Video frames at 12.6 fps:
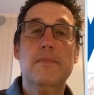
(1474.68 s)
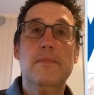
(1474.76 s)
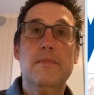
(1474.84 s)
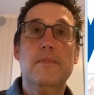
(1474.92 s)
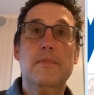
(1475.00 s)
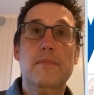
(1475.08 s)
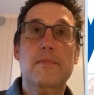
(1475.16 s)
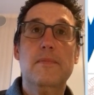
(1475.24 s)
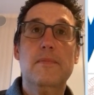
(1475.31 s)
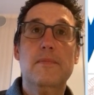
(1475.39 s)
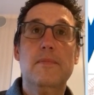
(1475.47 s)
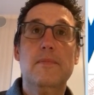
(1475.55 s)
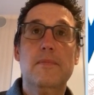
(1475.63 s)

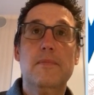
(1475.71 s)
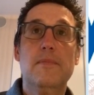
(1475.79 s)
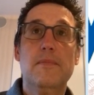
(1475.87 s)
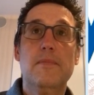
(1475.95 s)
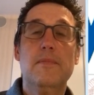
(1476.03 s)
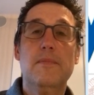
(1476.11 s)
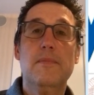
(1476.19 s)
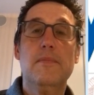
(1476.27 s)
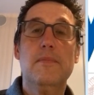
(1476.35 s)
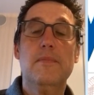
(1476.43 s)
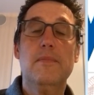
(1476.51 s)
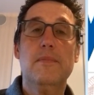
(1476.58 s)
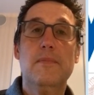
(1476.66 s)

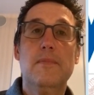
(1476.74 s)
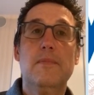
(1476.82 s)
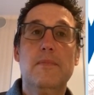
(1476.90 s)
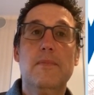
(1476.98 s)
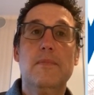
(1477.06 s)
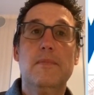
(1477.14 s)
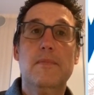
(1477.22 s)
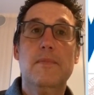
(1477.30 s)
No words are spoken by the person on screen.